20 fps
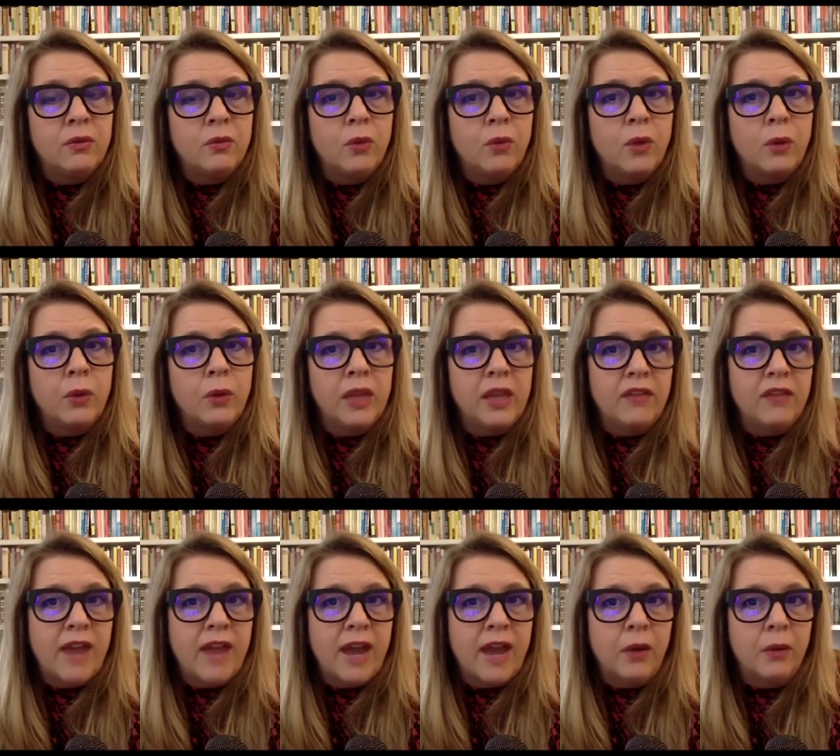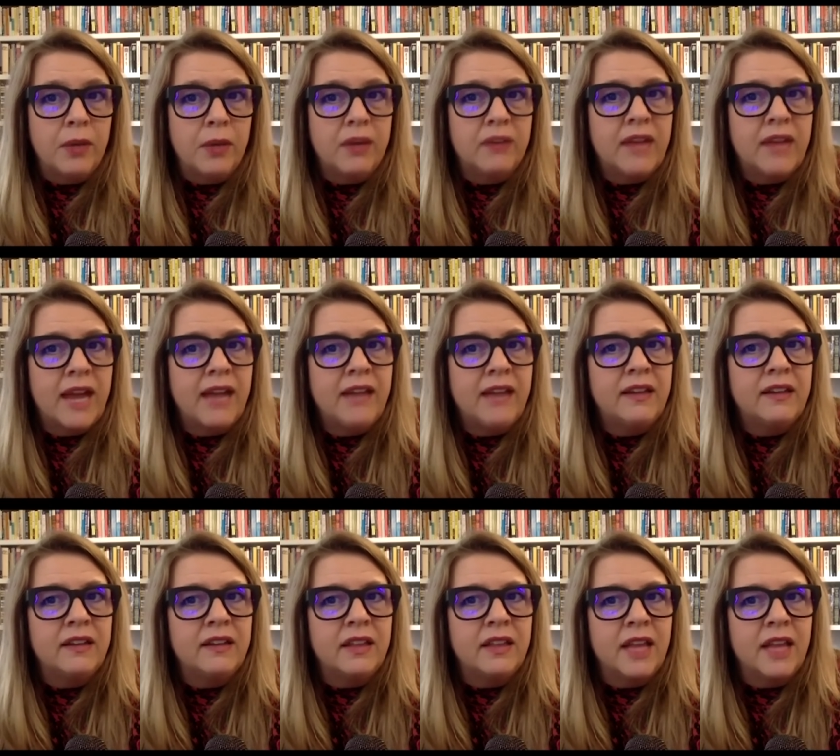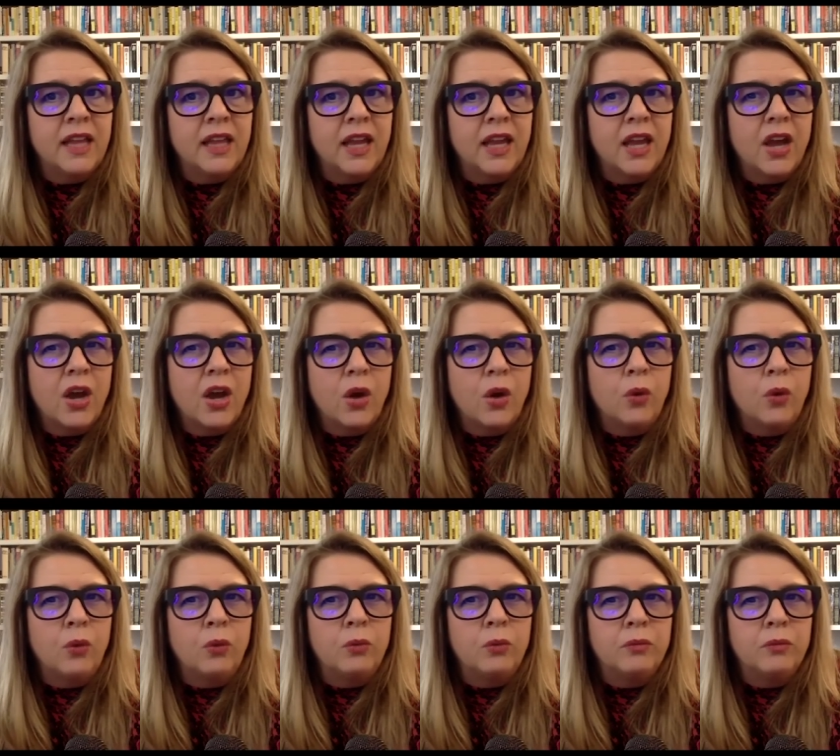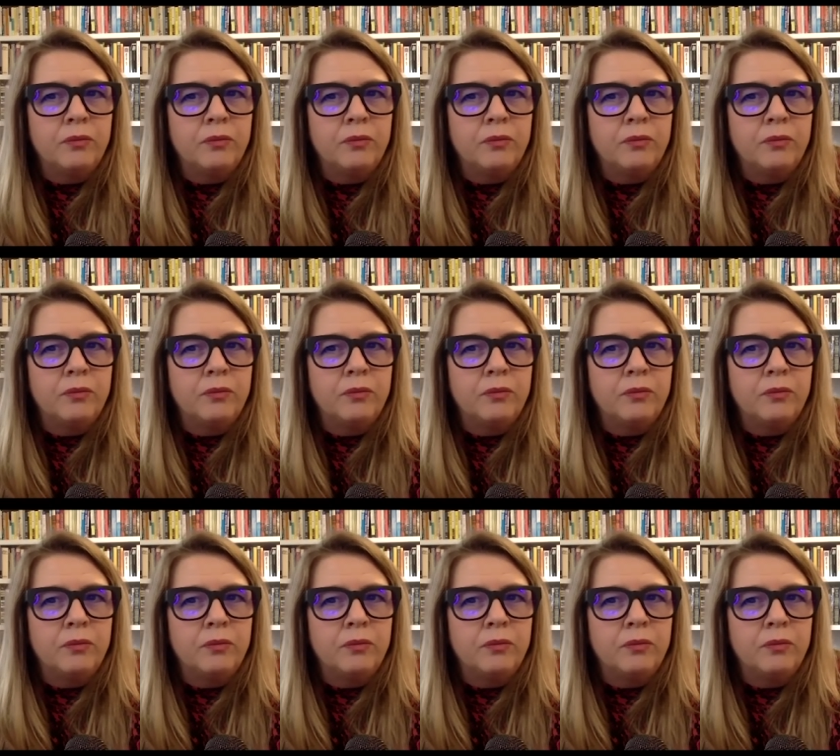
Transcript: what we leave out because I tend to think like, oh,